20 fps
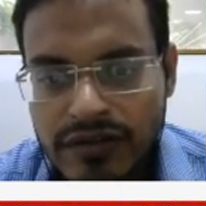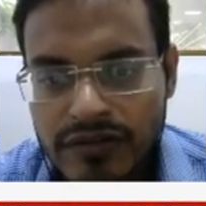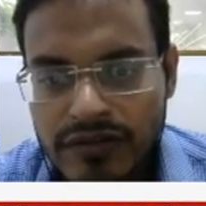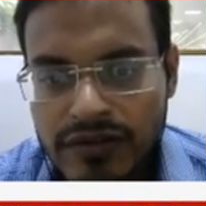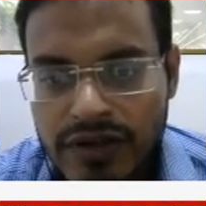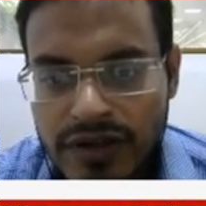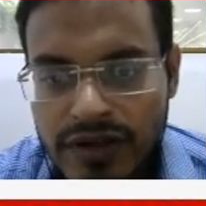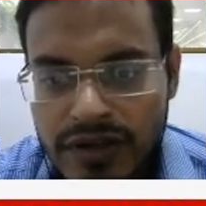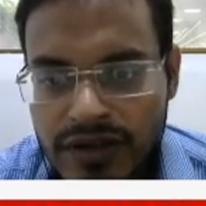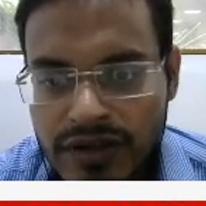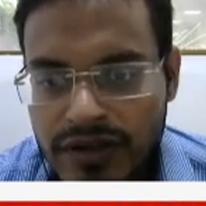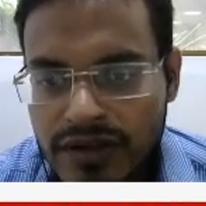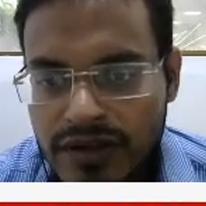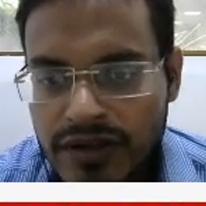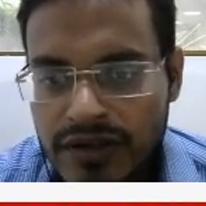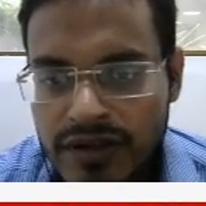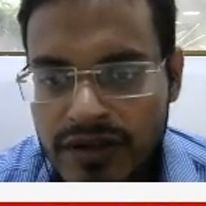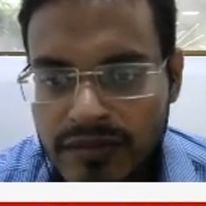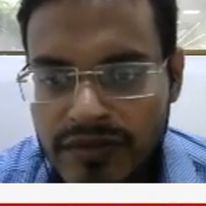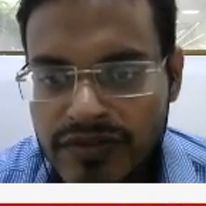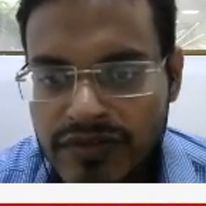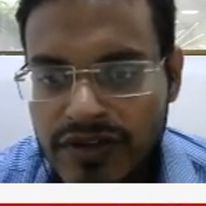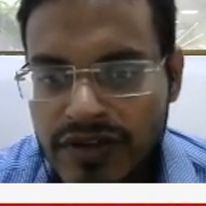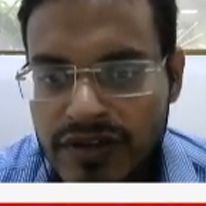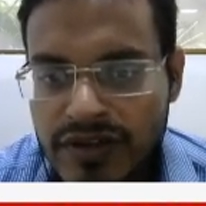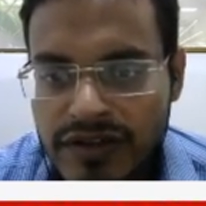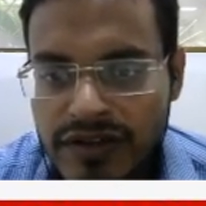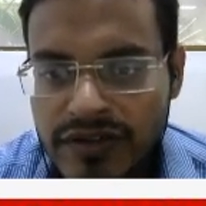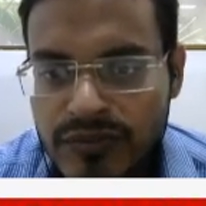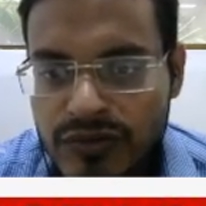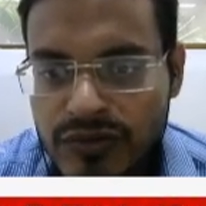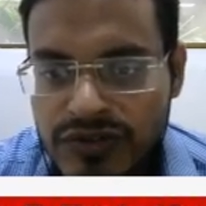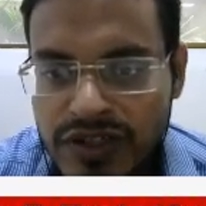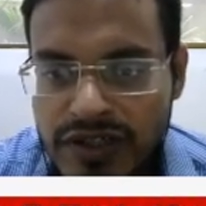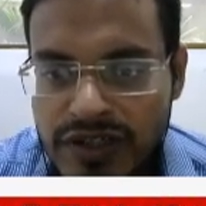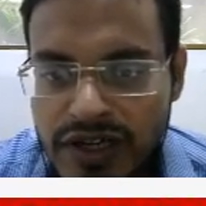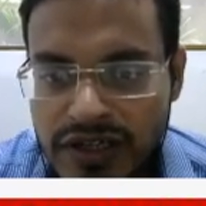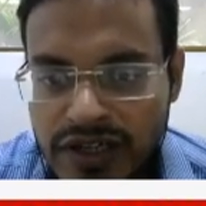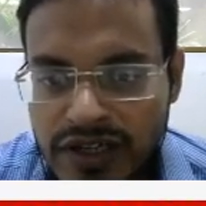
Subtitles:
Okay, the machine, this motion data